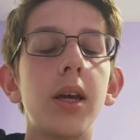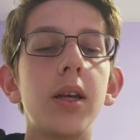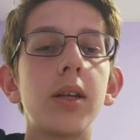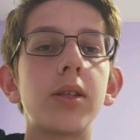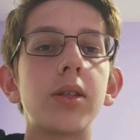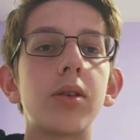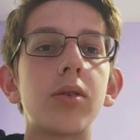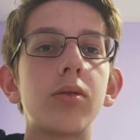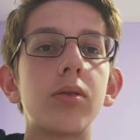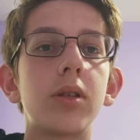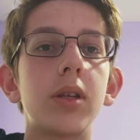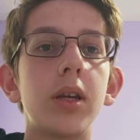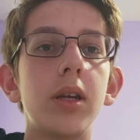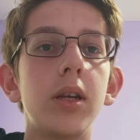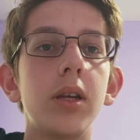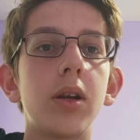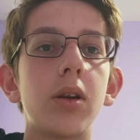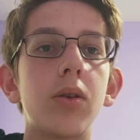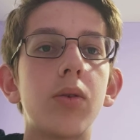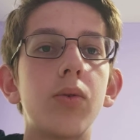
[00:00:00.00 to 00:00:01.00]
so
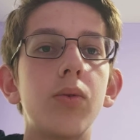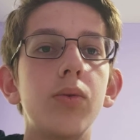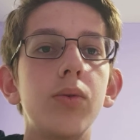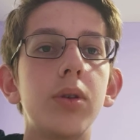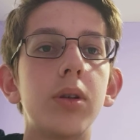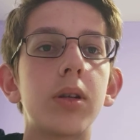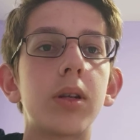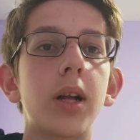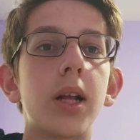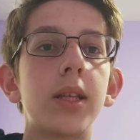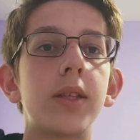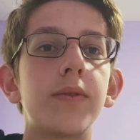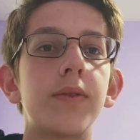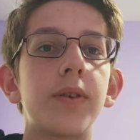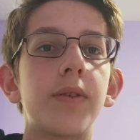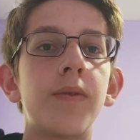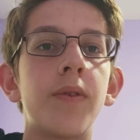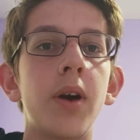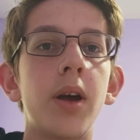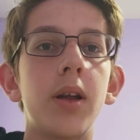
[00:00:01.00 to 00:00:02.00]
they could transfer
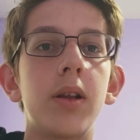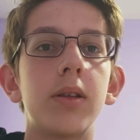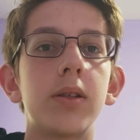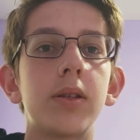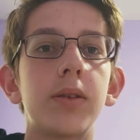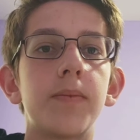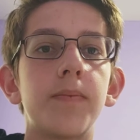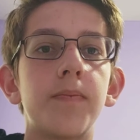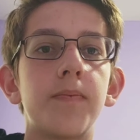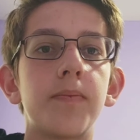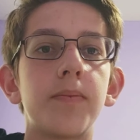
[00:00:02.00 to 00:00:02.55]
files.